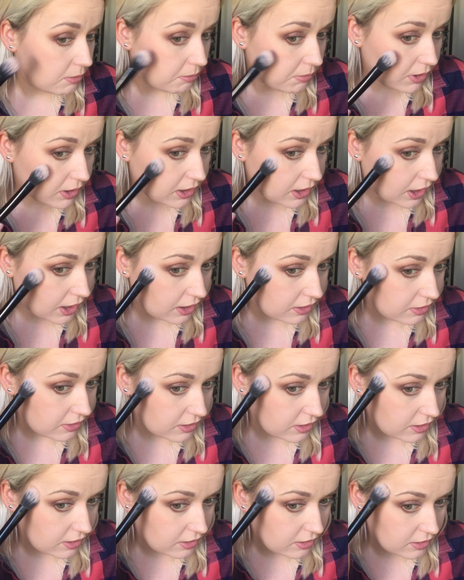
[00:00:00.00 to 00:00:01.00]
But yeah,
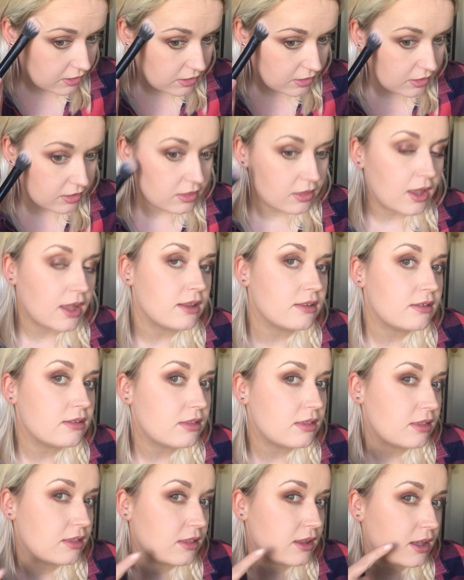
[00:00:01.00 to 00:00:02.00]
that's
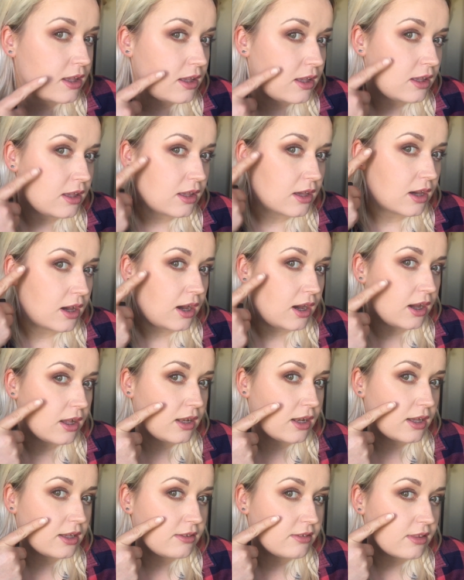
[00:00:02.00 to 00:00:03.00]
the
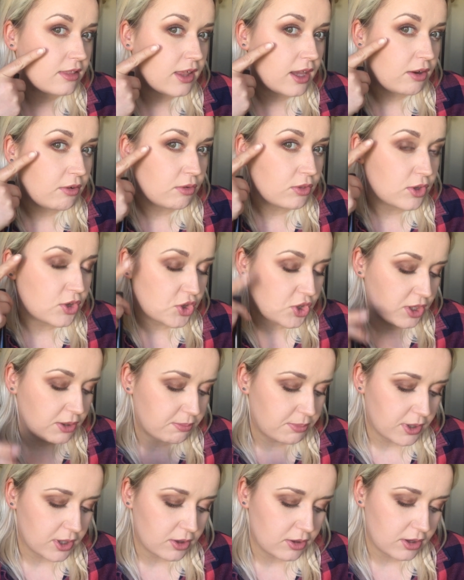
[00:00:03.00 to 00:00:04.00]
highlighter there on the
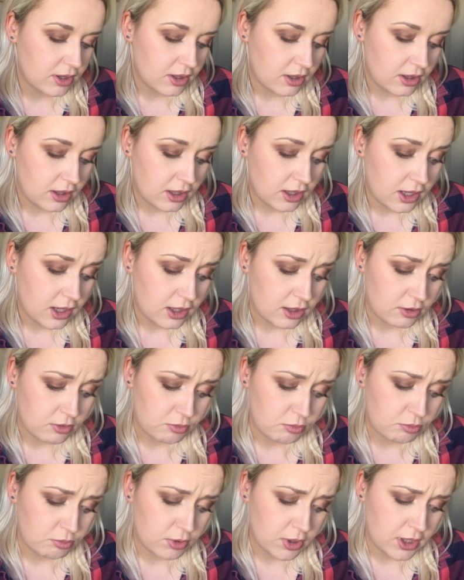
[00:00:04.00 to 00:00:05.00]
cheekbone.
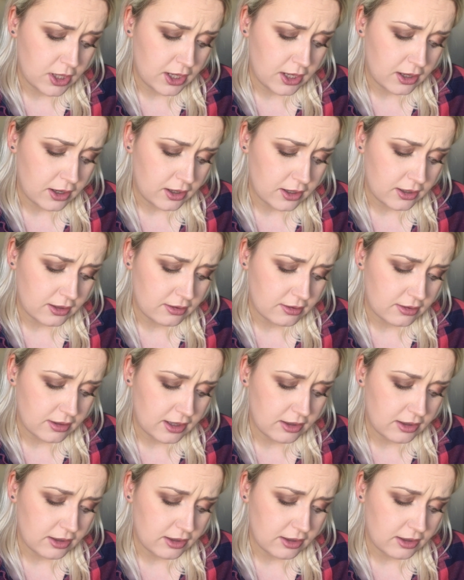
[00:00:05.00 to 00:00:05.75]
It's really nice.